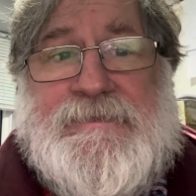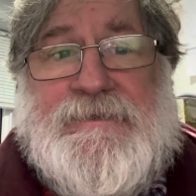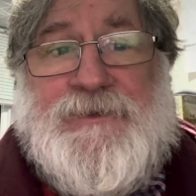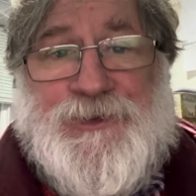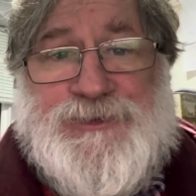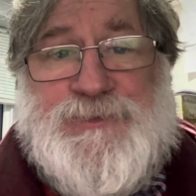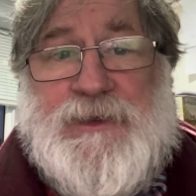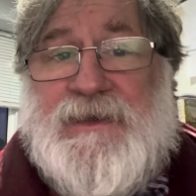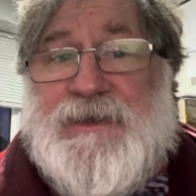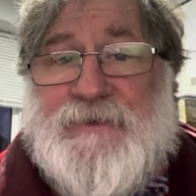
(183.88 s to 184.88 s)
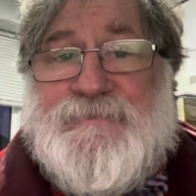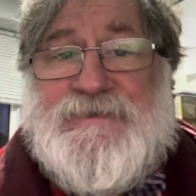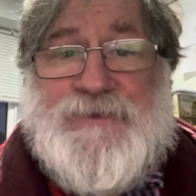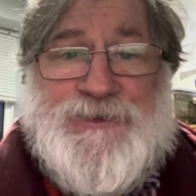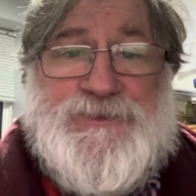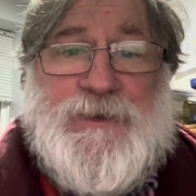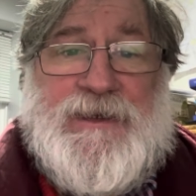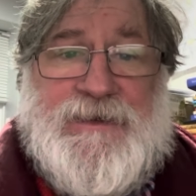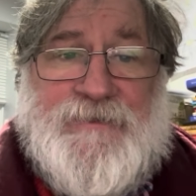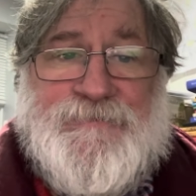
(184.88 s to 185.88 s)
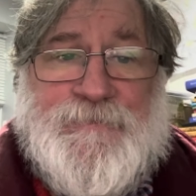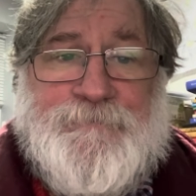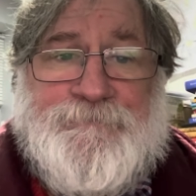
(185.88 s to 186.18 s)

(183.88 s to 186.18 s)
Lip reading: not doing enough is not doing enough.